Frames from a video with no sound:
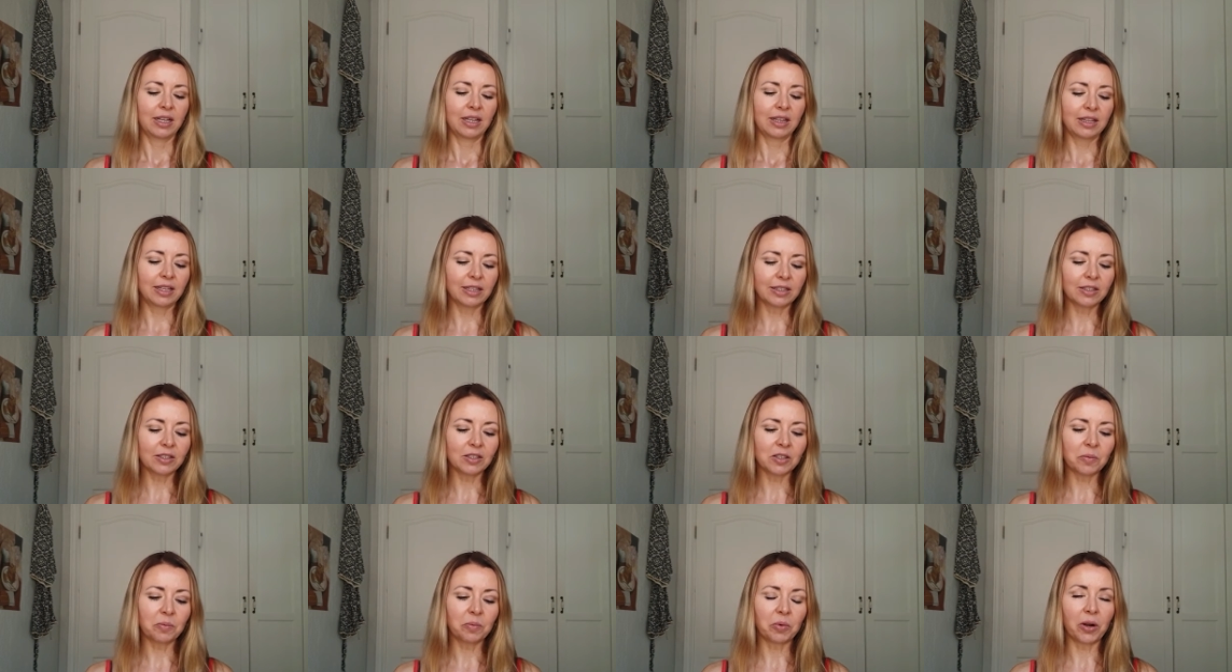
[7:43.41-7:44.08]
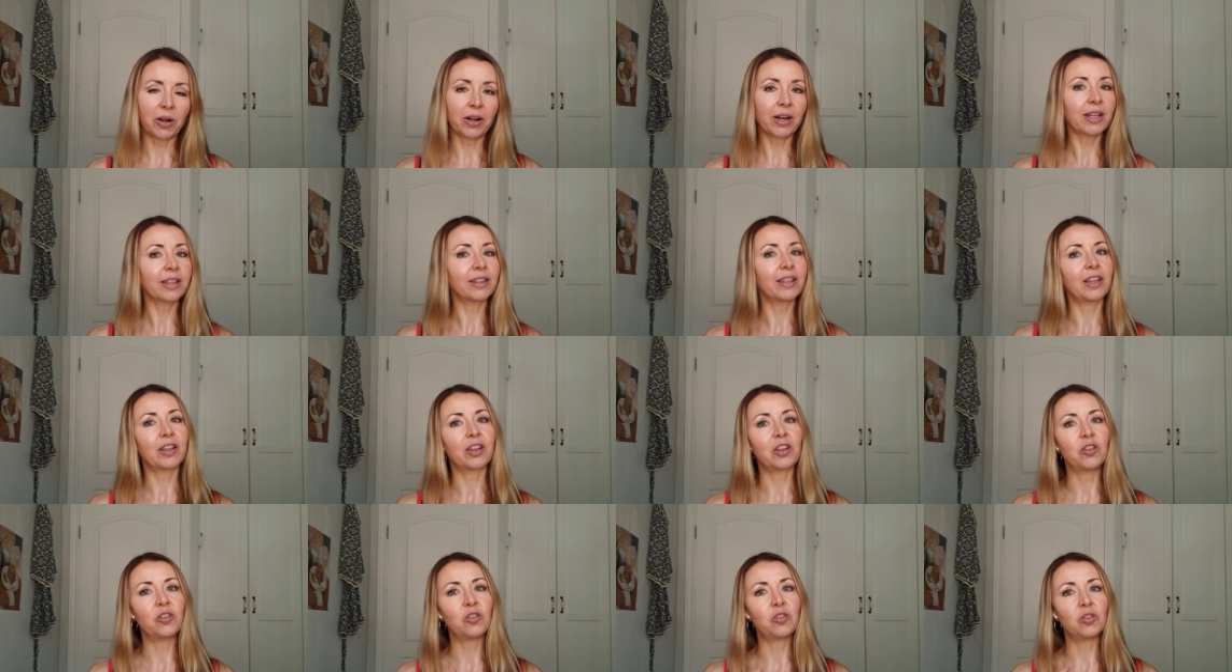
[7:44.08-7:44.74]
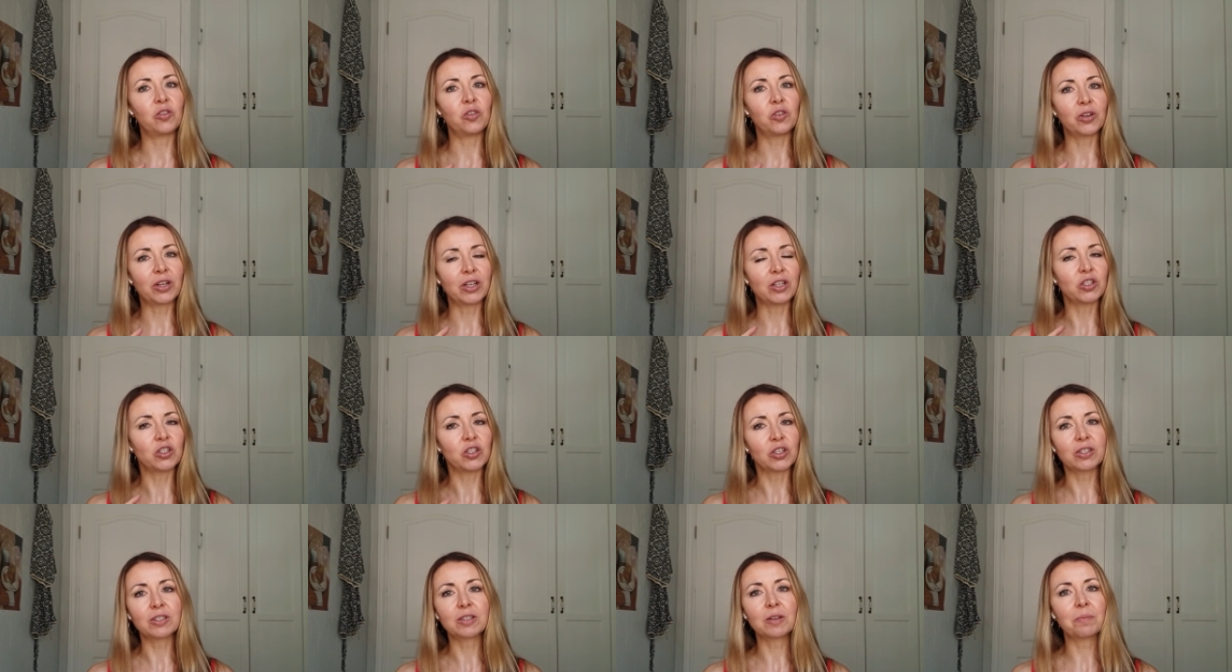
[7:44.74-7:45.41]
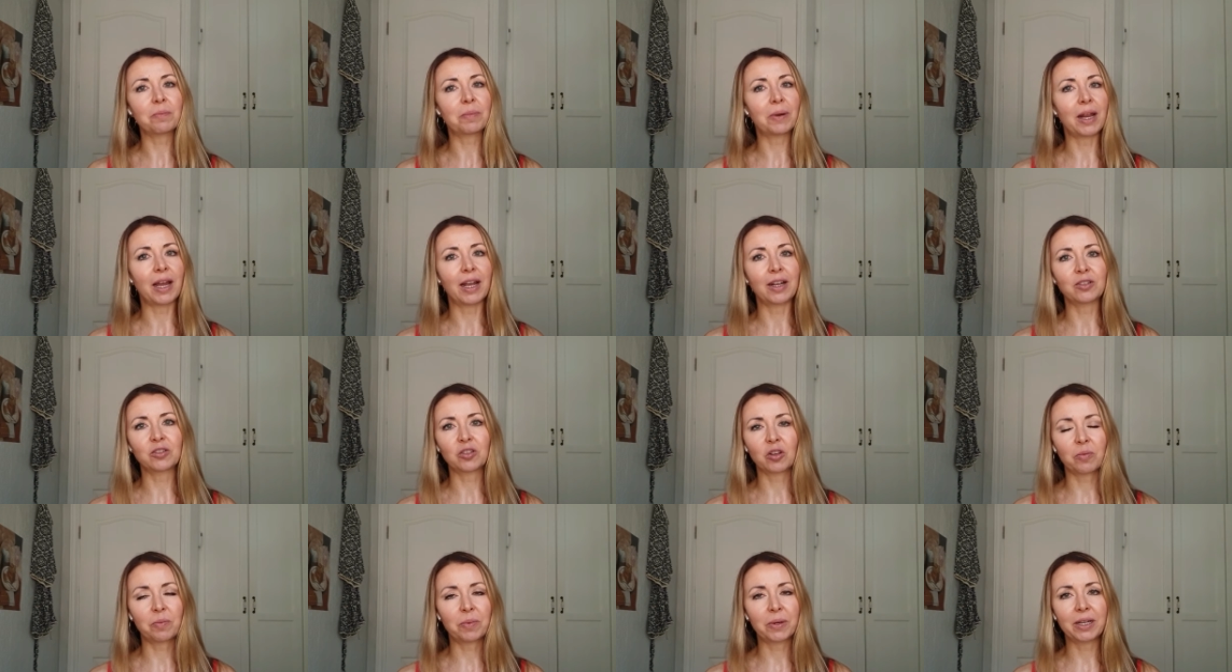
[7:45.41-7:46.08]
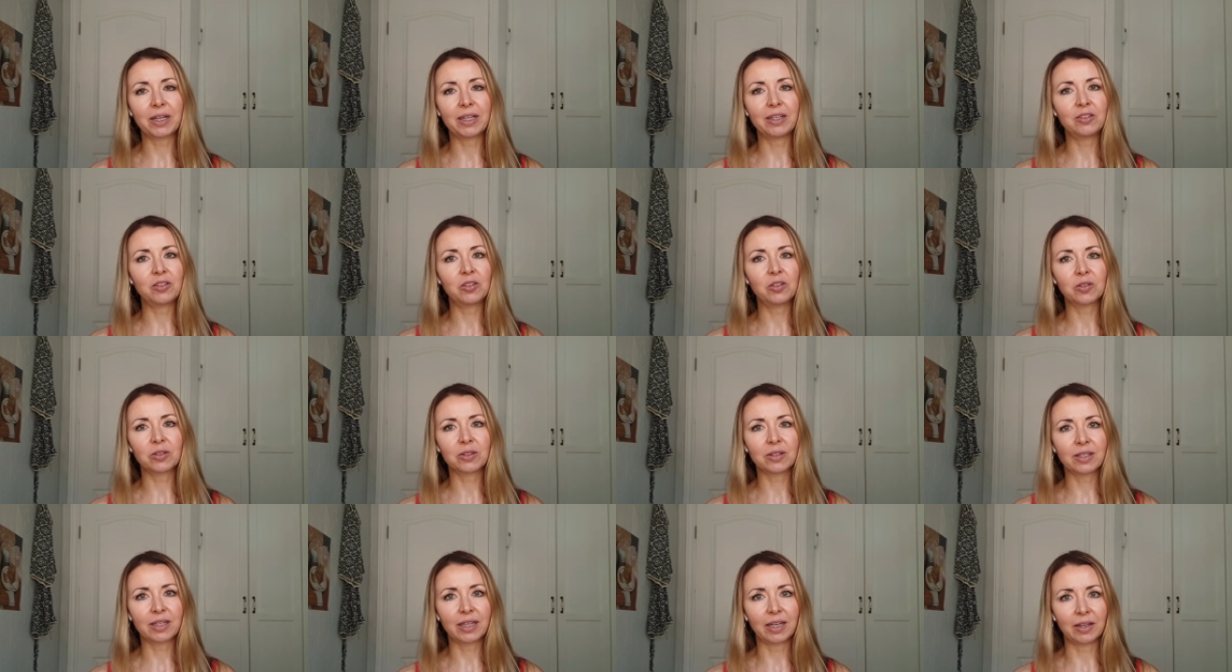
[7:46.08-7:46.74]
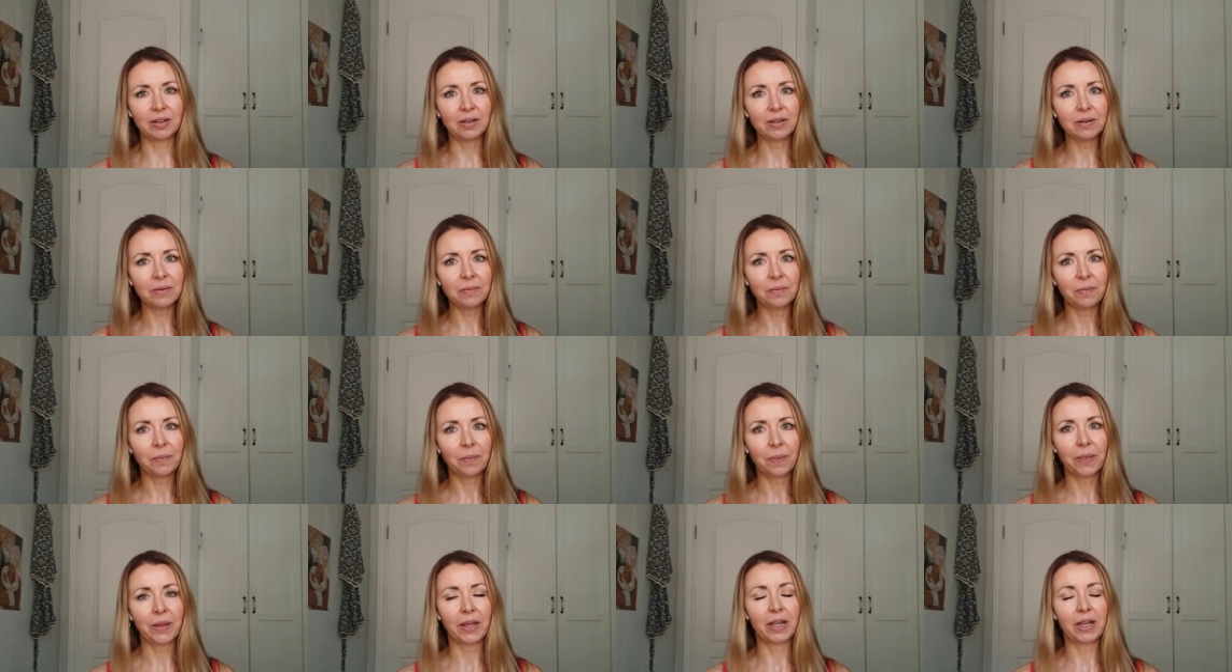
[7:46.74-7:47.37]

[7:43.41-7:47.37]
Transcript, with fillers: This is a product that you, you can just apply topically to your skin.